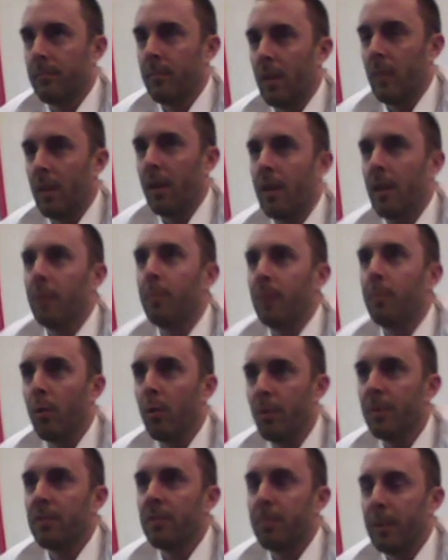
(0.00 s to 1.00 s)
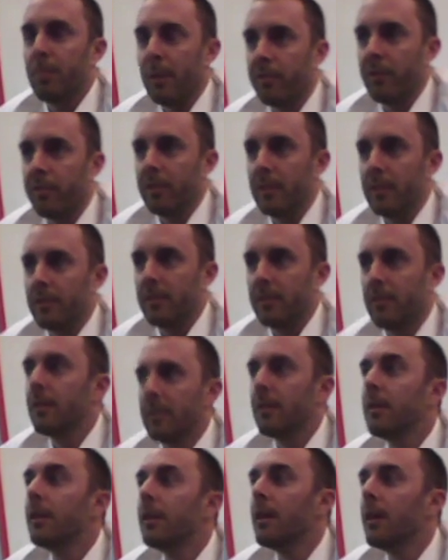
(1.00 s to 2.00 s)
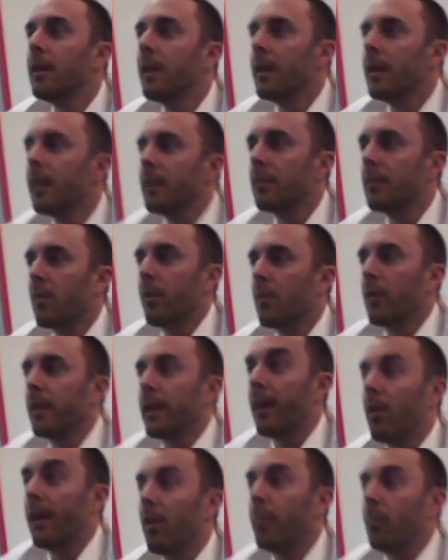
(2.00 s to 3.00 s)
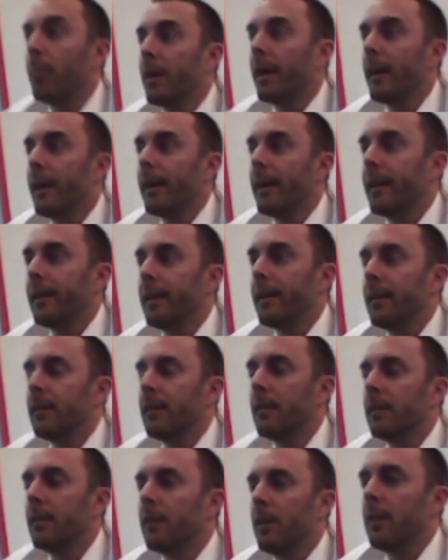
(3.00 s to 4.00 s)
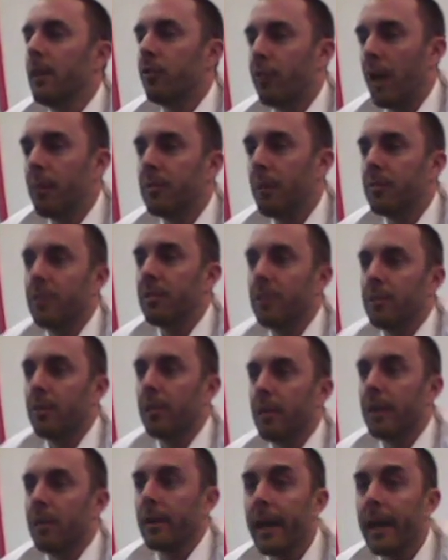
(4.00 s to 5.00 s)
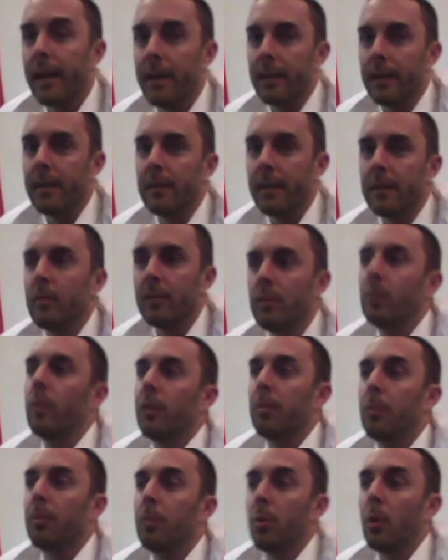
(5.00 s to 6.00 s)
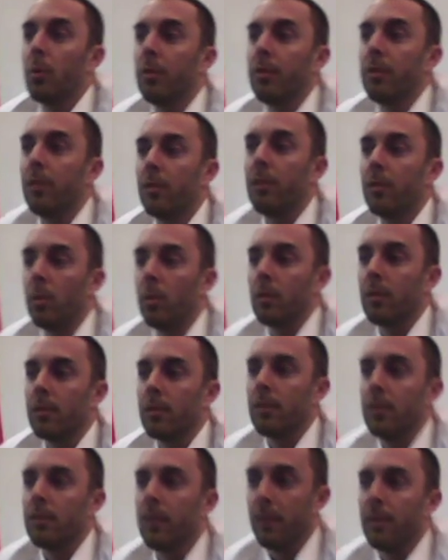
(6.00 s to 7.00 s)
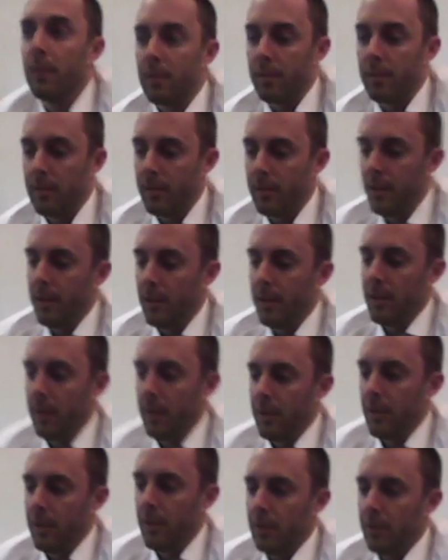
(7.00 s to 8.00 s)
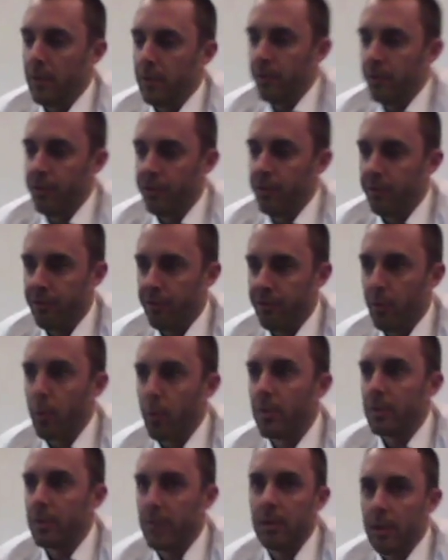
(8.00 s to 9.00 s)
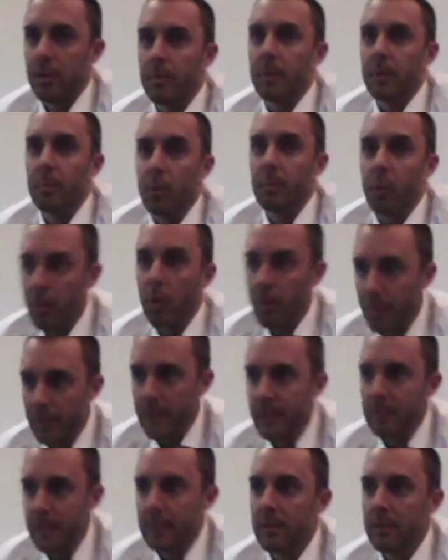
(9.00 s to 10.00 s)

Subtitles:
An employment specialist is going to help a job seeker or a candidate with both their short-term employment needs